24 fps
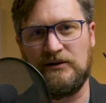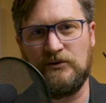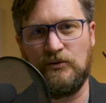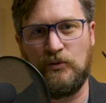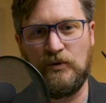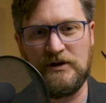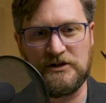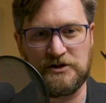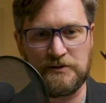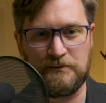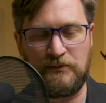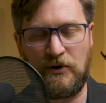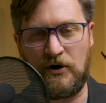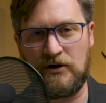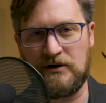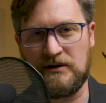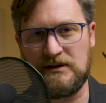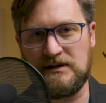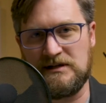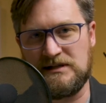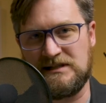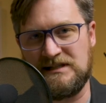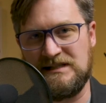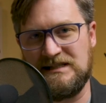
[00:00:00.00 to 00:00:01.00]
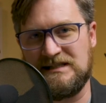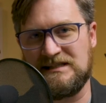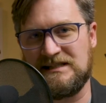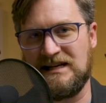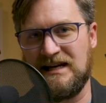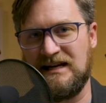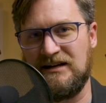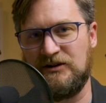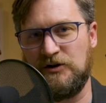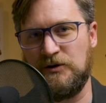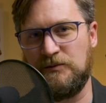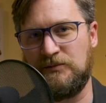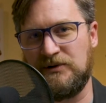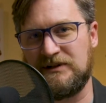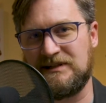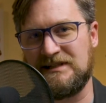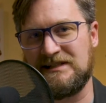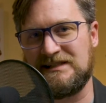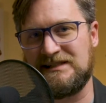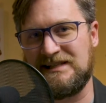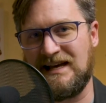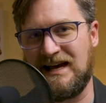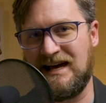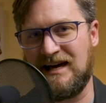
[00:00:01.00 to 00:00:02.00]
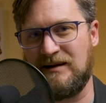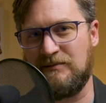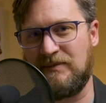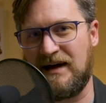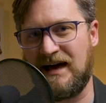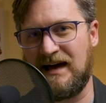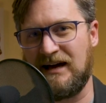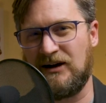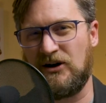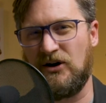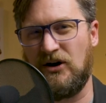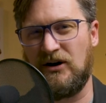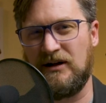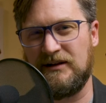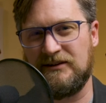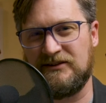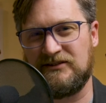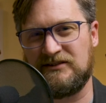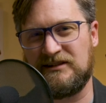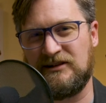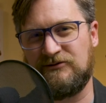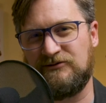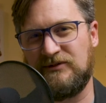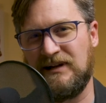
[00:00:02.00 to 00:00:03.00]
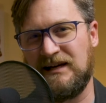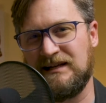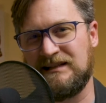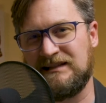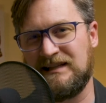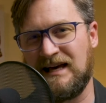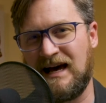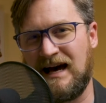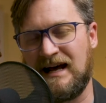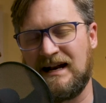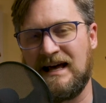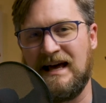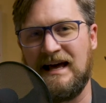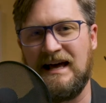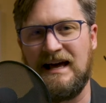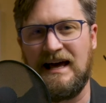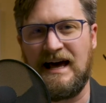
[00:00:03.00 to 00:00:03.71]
which part of the C-stand you put the sandbag on, stuff like that,